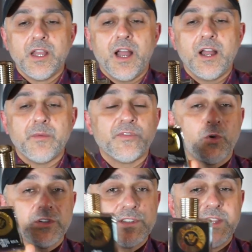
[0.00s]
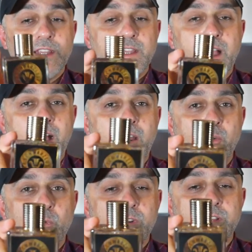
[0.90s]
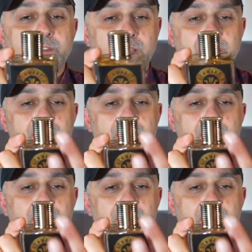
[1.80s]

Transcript: Um, of course, the artwork and the...